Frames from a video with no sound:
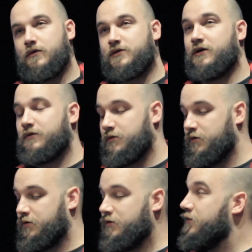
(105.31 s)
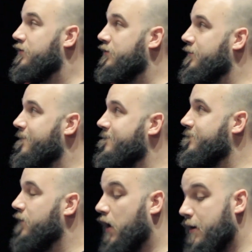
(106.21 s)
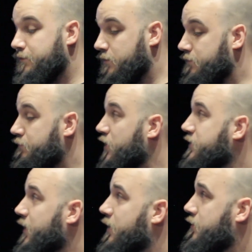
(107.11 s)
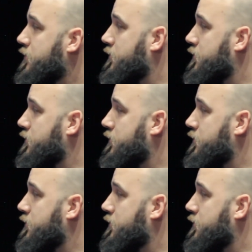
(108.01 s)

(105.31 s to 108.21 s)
See? I'm pressing it.